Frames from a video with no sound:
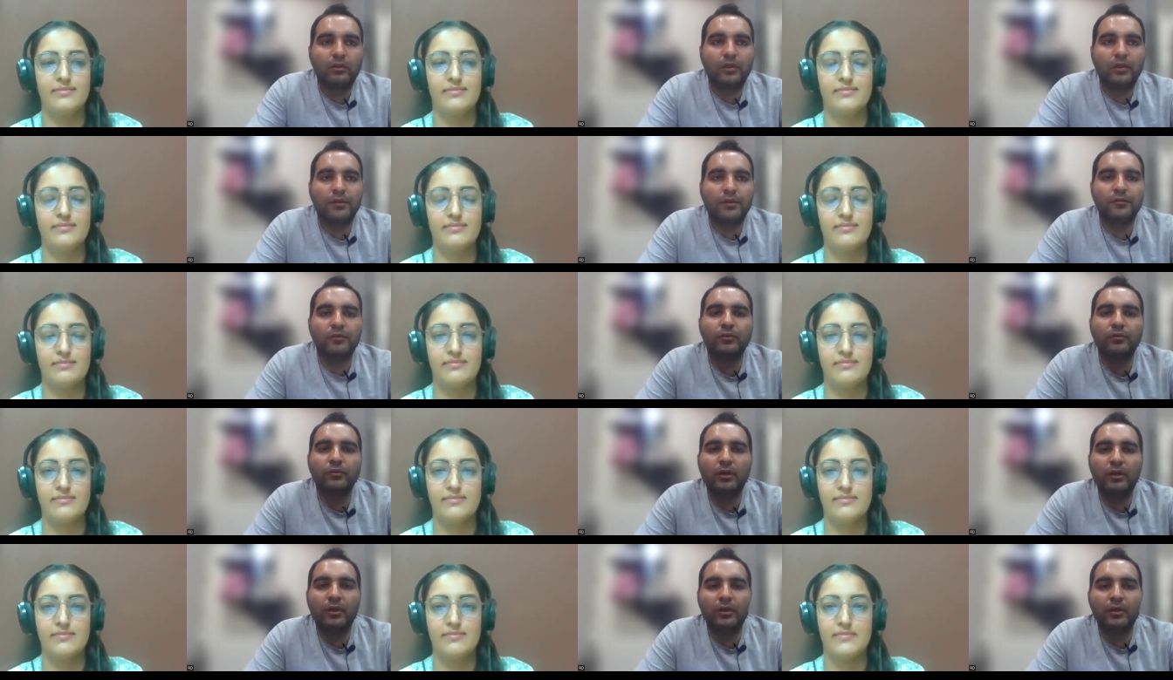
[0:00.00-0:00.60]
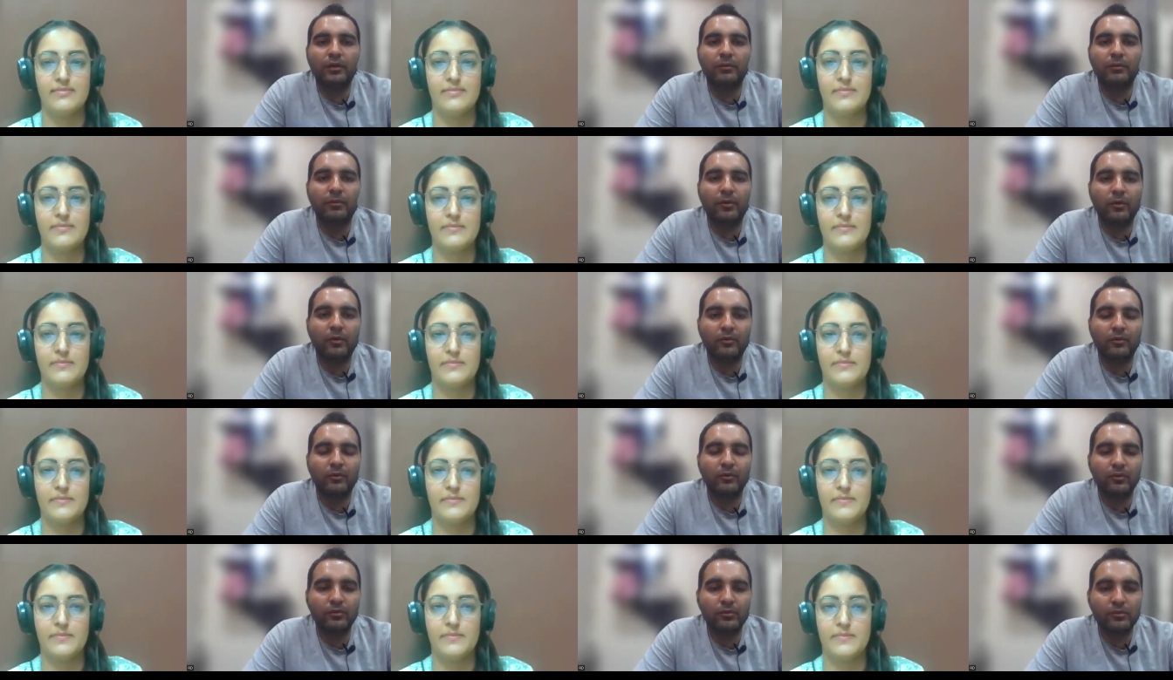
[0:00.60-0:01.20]
Speaker 1: Have you heard
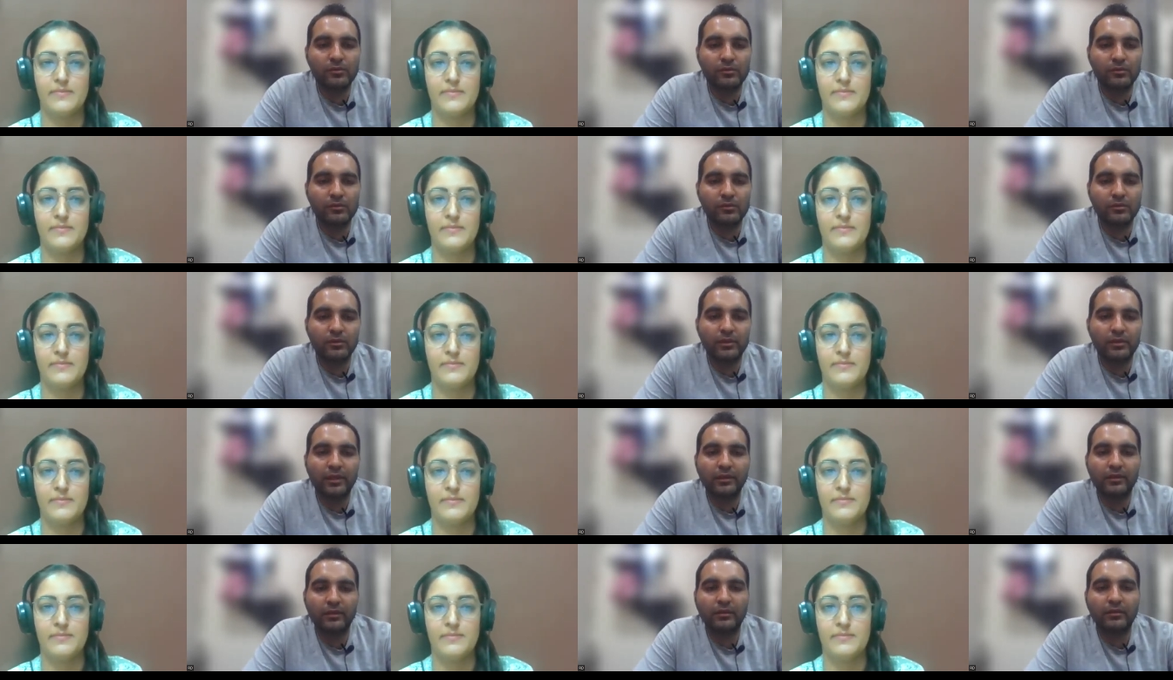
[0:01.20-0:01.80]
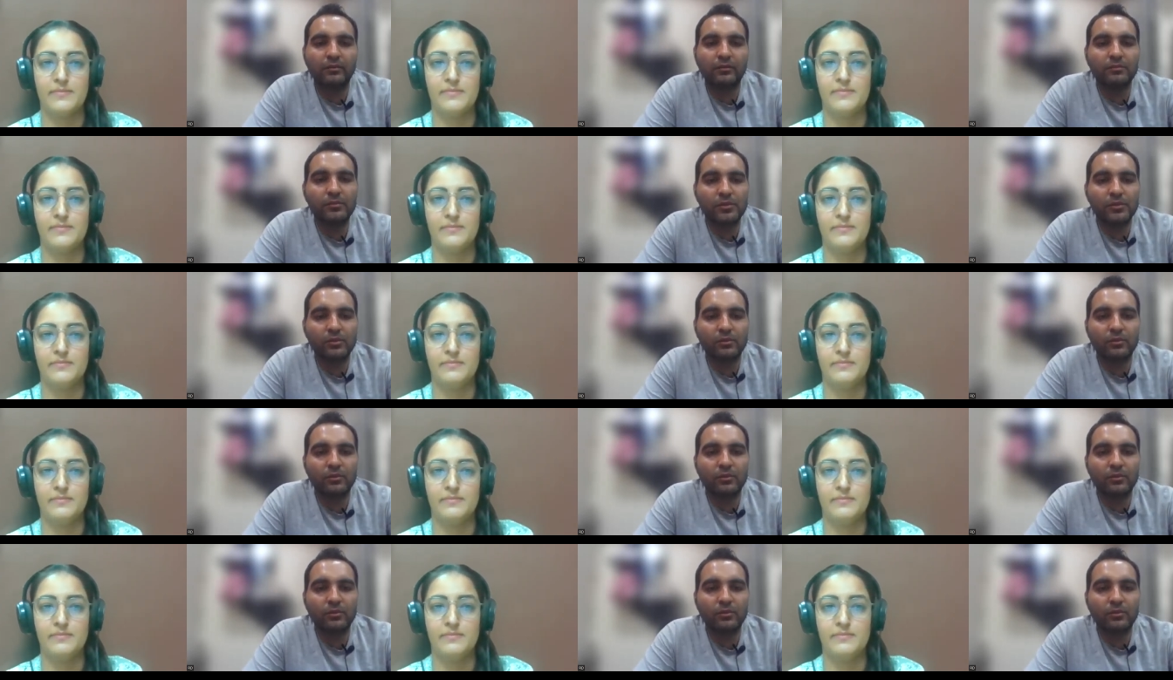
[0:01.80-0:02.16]
about those, that term,